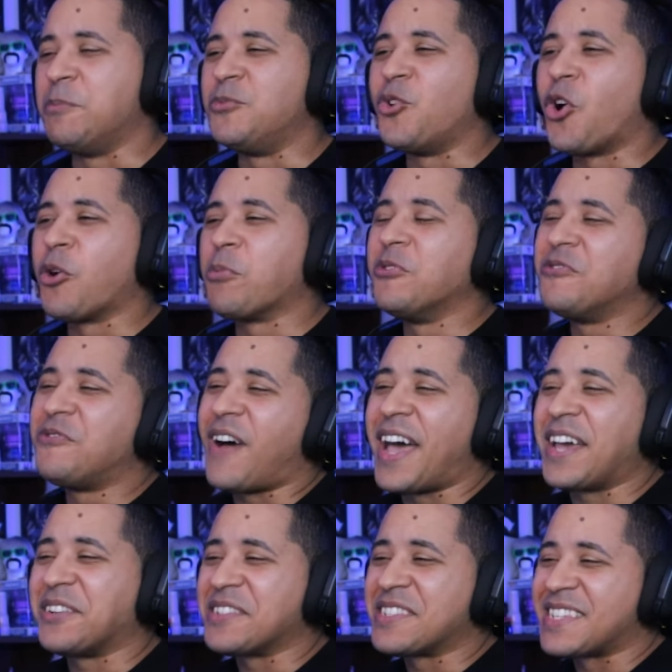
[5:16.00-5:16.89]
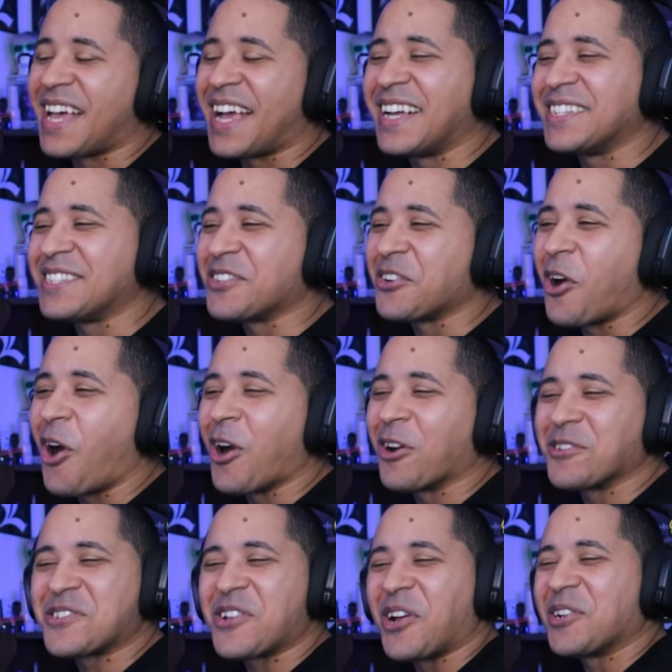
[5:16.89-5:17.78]
Normal vital signs. Her
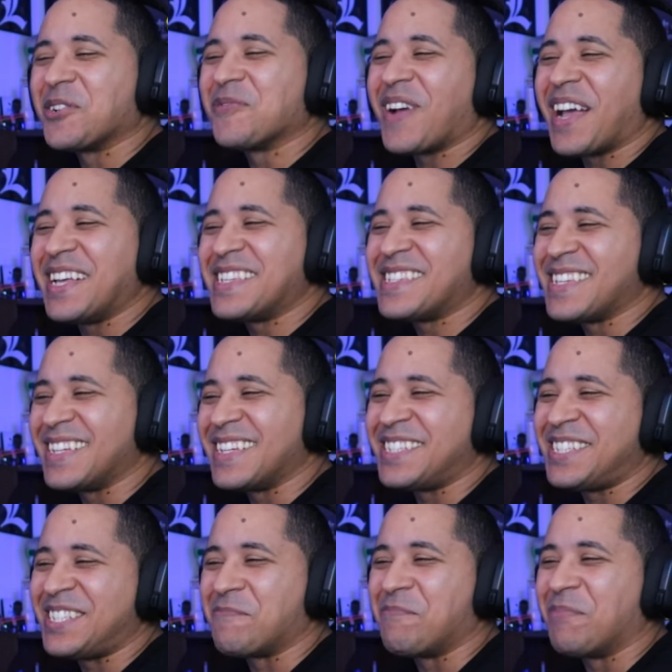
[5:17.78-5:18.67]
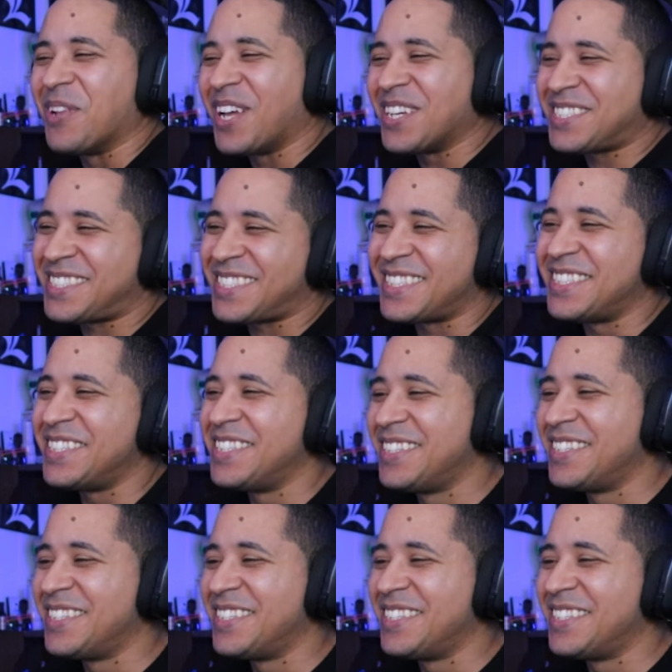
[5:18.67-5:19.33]
heart started racing. She's blushing.